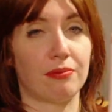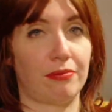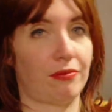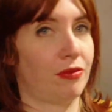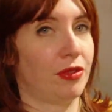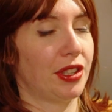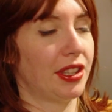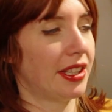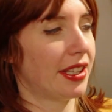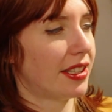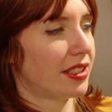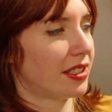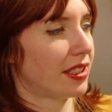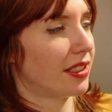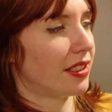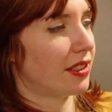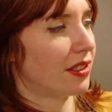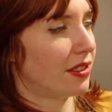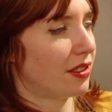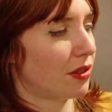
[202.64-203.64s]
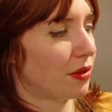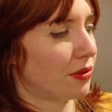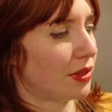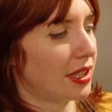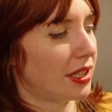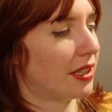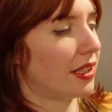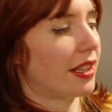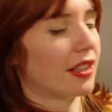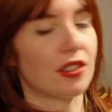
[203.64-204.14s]
really excited to read
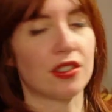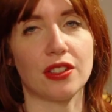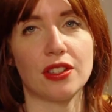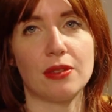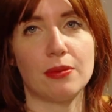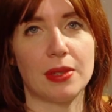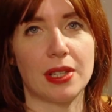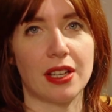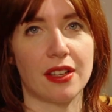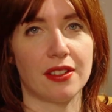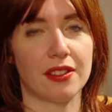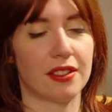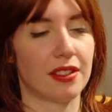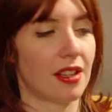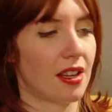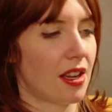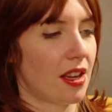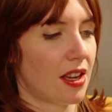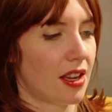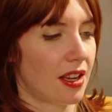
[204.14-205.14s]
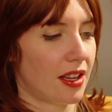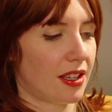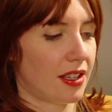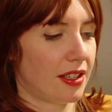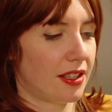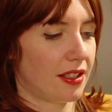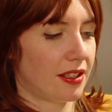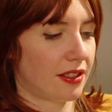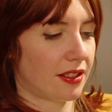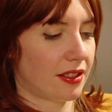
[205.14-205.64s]
it, actually, because
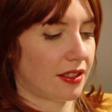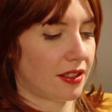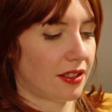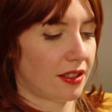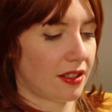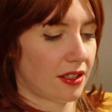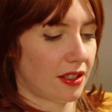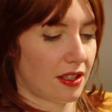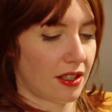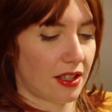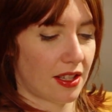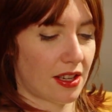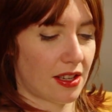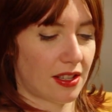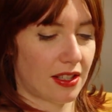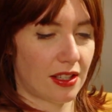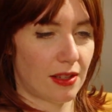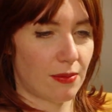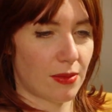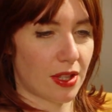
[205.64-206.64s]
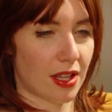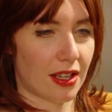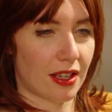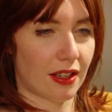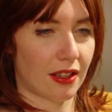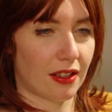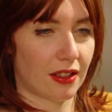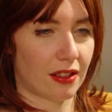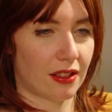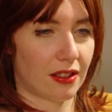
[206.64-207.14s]
he seems like
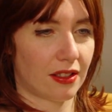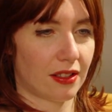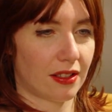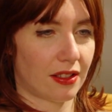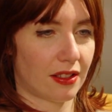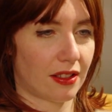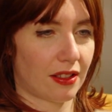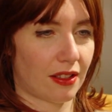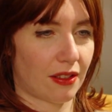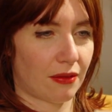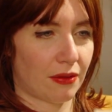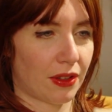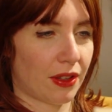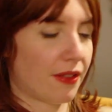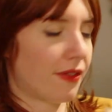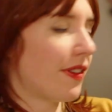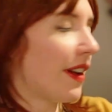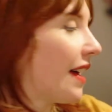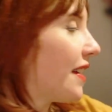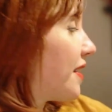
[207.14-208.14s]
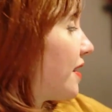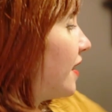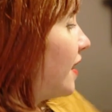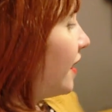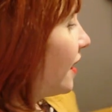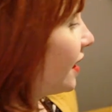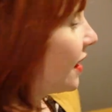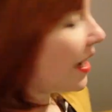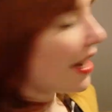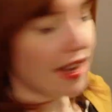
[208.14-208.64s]
a really
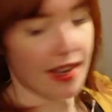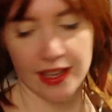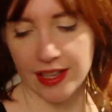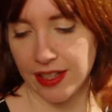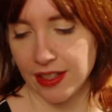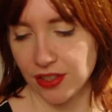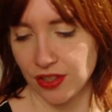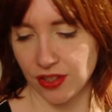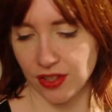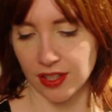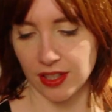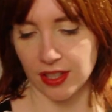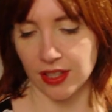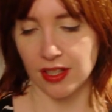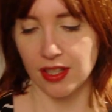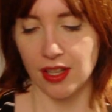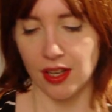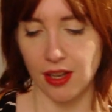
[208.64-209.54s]
fascinating guy, actually.